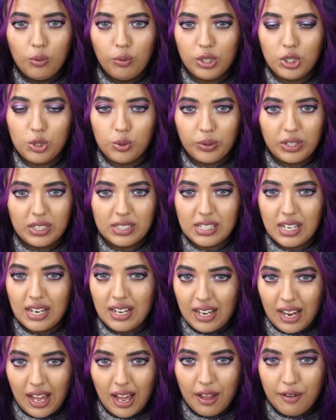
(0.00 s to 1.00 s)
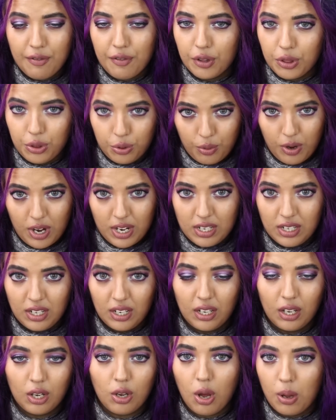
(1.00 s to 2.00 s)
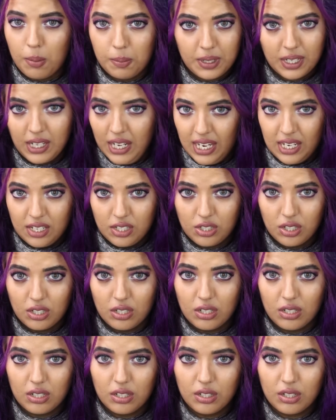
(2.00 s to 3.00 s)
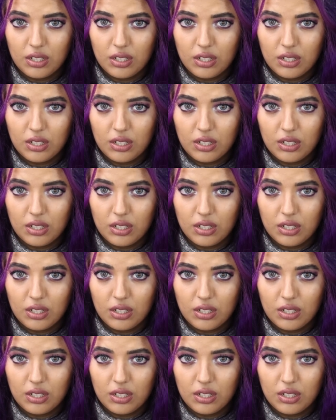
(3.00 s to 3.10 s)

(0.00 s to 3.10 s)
which was a life-threatening complication.